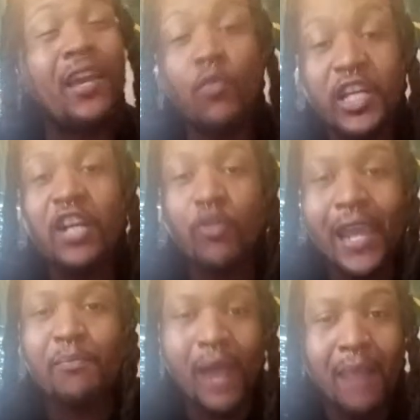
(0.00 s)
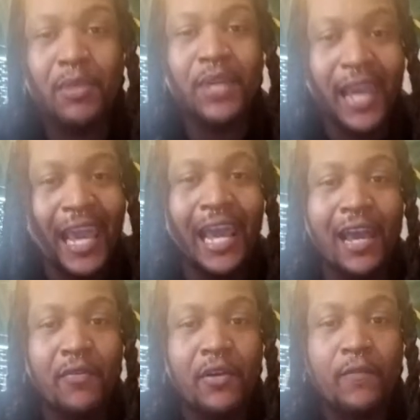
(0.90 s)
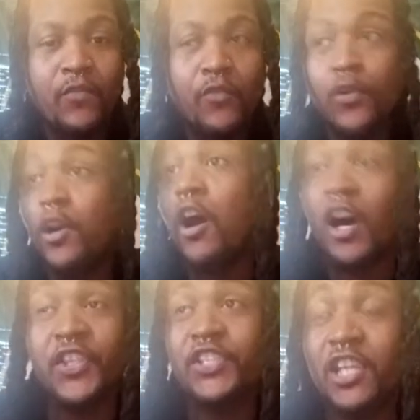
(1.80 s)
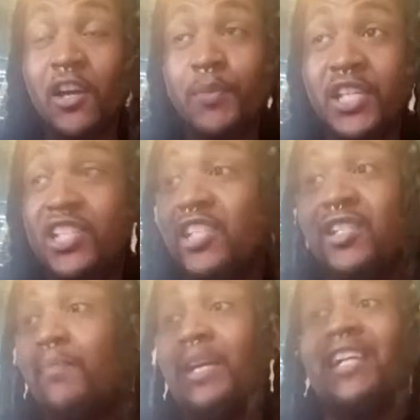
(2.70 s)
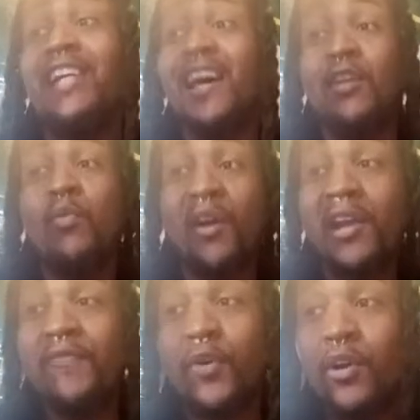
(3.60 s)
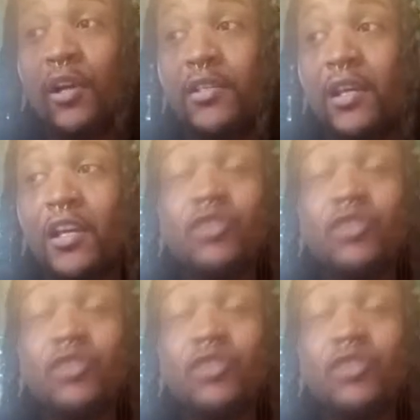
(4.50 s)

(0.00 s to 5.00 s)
And what a great problem to have for all the skill positions to be not a worry for us.